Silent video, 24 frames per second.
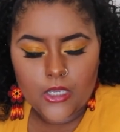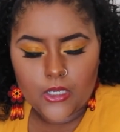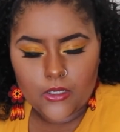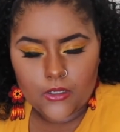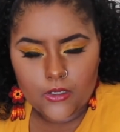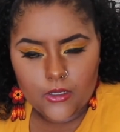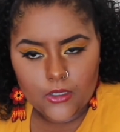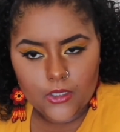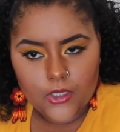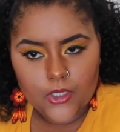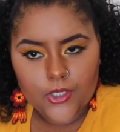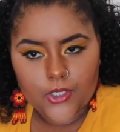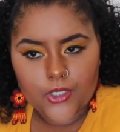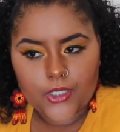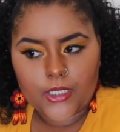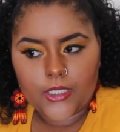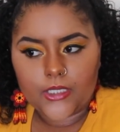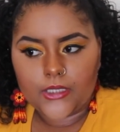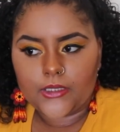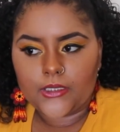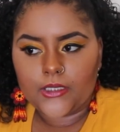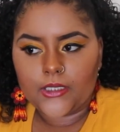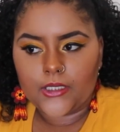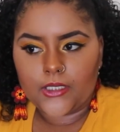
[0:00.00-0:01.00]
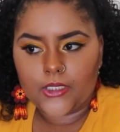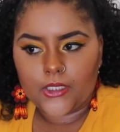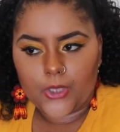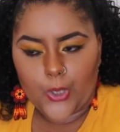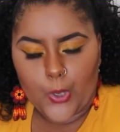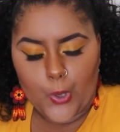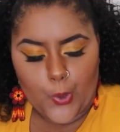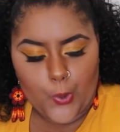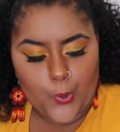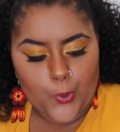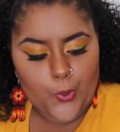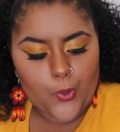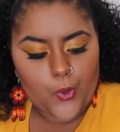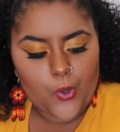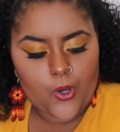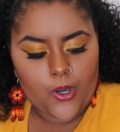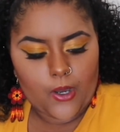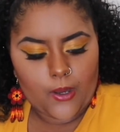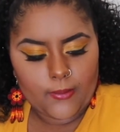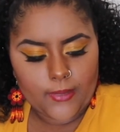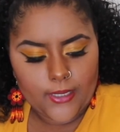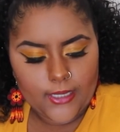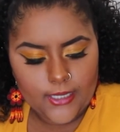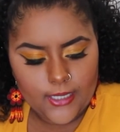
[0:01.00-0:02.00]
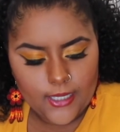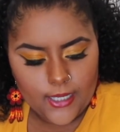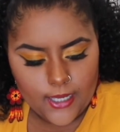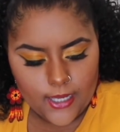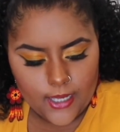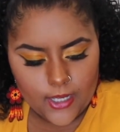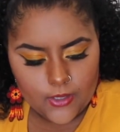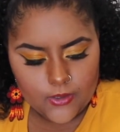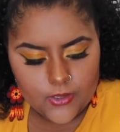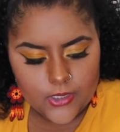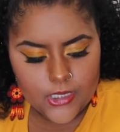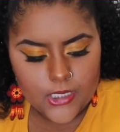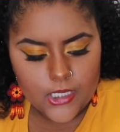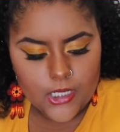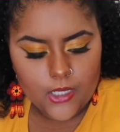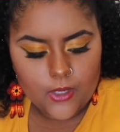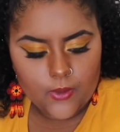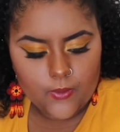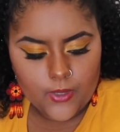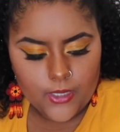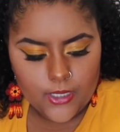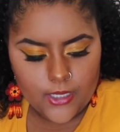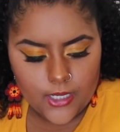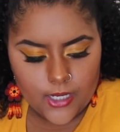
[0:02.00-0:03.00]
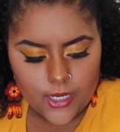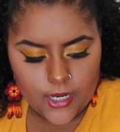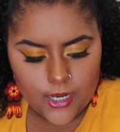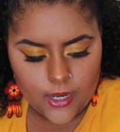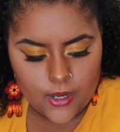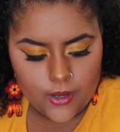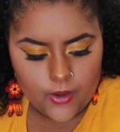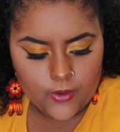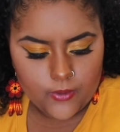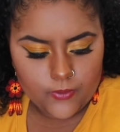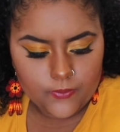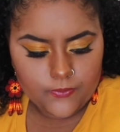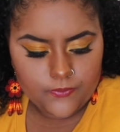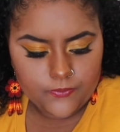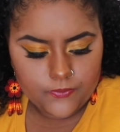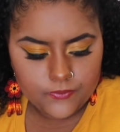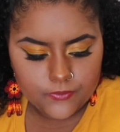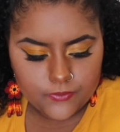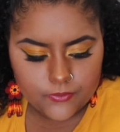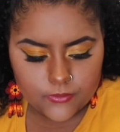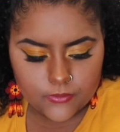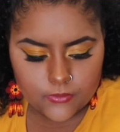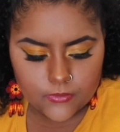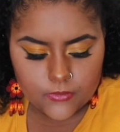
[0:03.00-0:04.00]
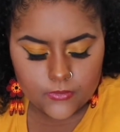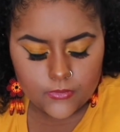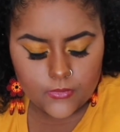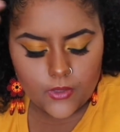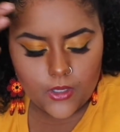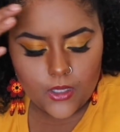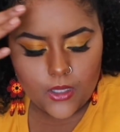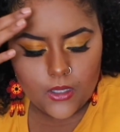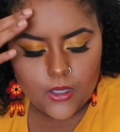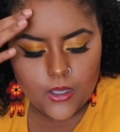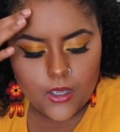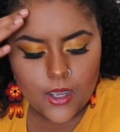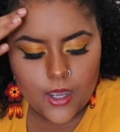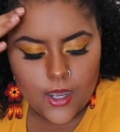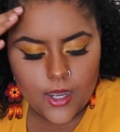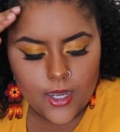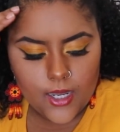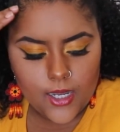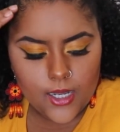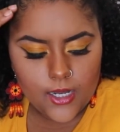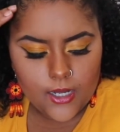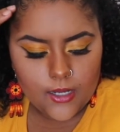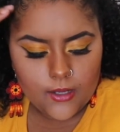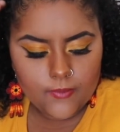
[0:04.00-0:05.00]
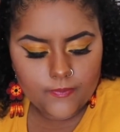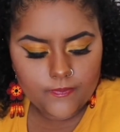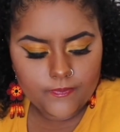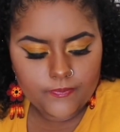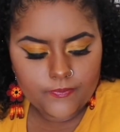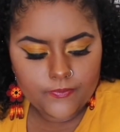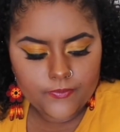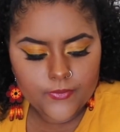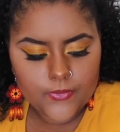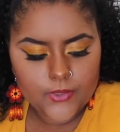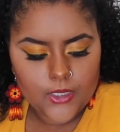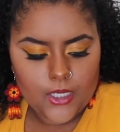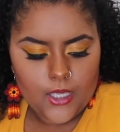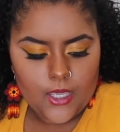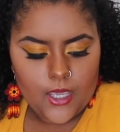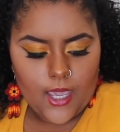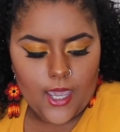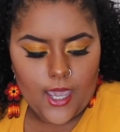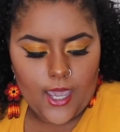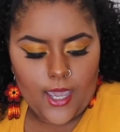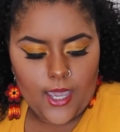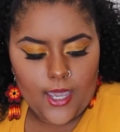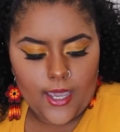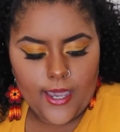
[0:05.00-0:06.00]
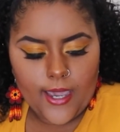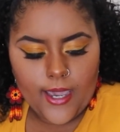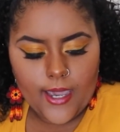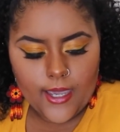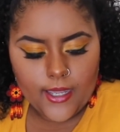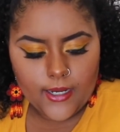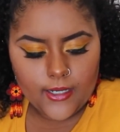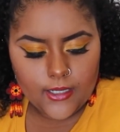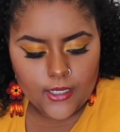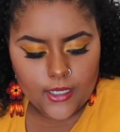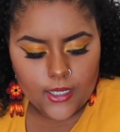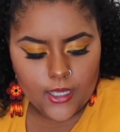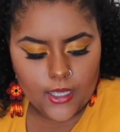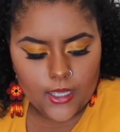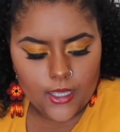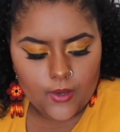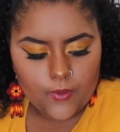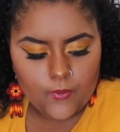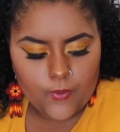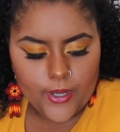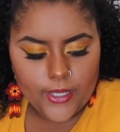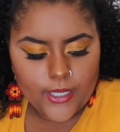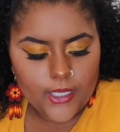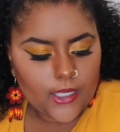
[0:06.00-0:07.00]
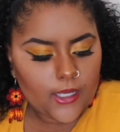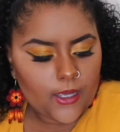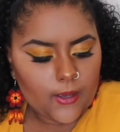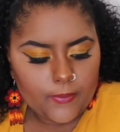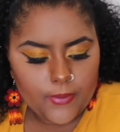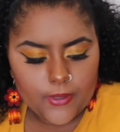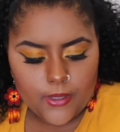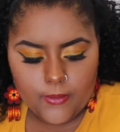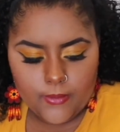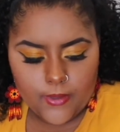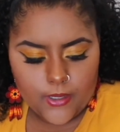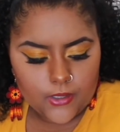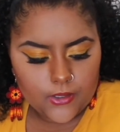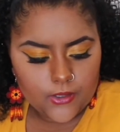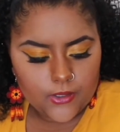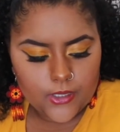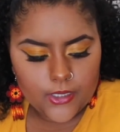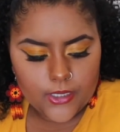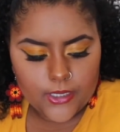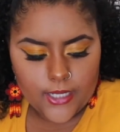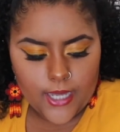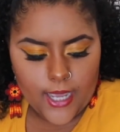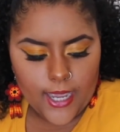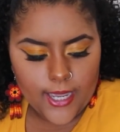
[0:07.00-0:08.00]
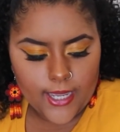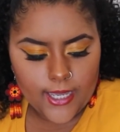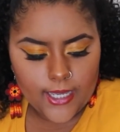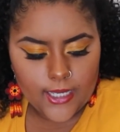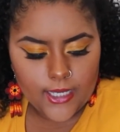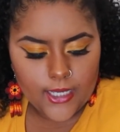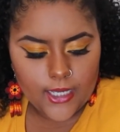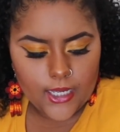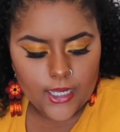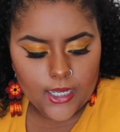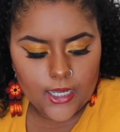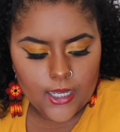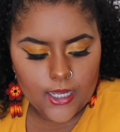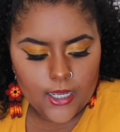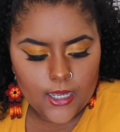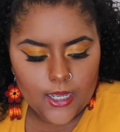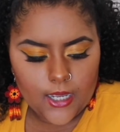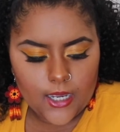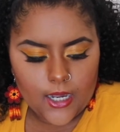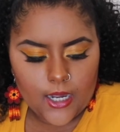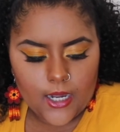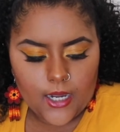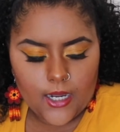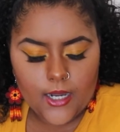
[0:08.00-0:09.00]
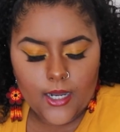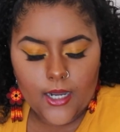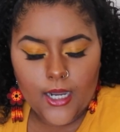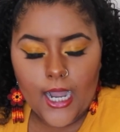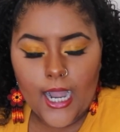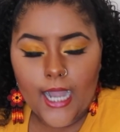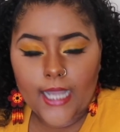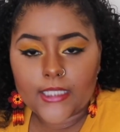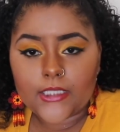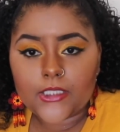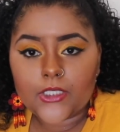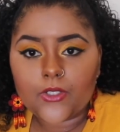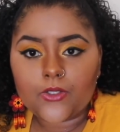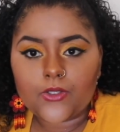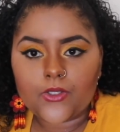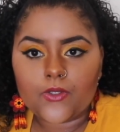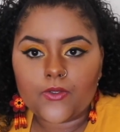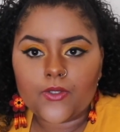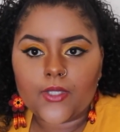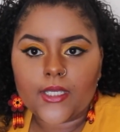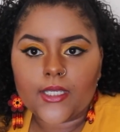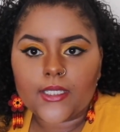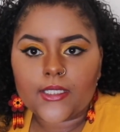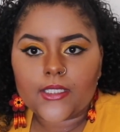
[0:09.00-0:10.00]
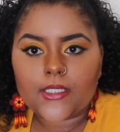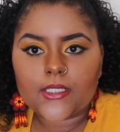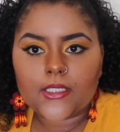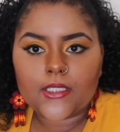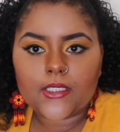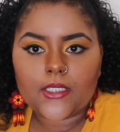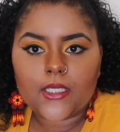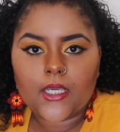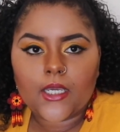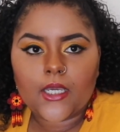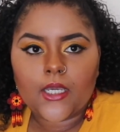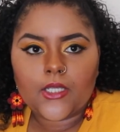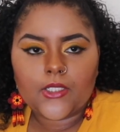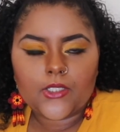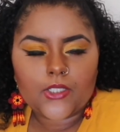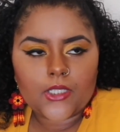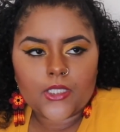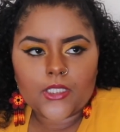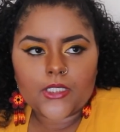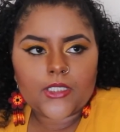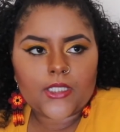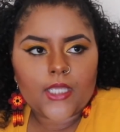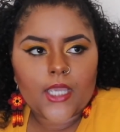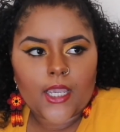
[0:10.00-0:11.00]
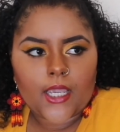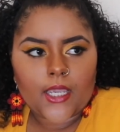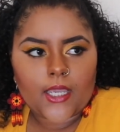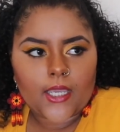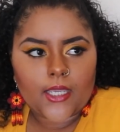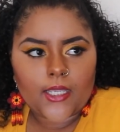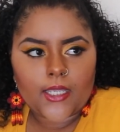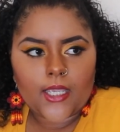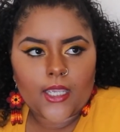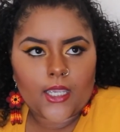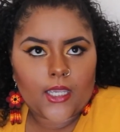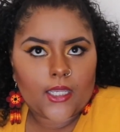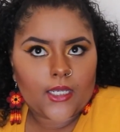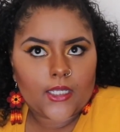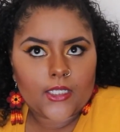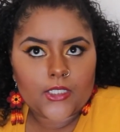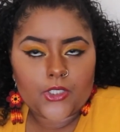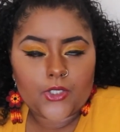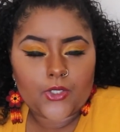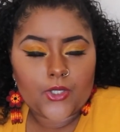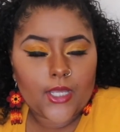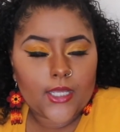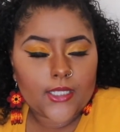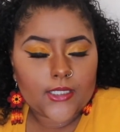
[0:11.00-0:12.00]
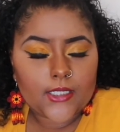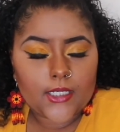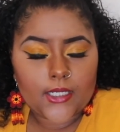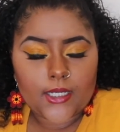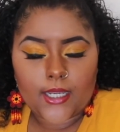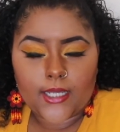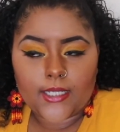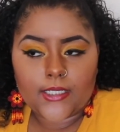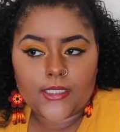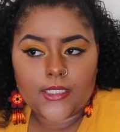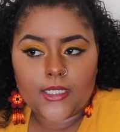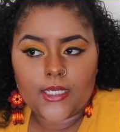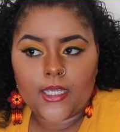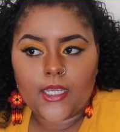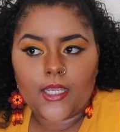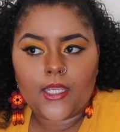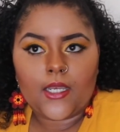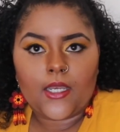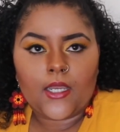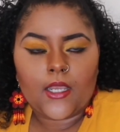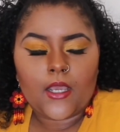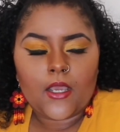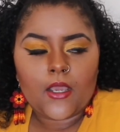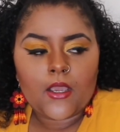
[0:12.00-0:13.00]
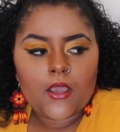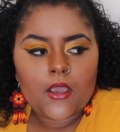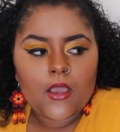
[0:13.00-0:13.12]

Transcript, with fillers: you know, learning to, you know, calm it down, slow it down. Um, and waking up in the middle of the night, uh, I still do this to this day. Again, it's 2019.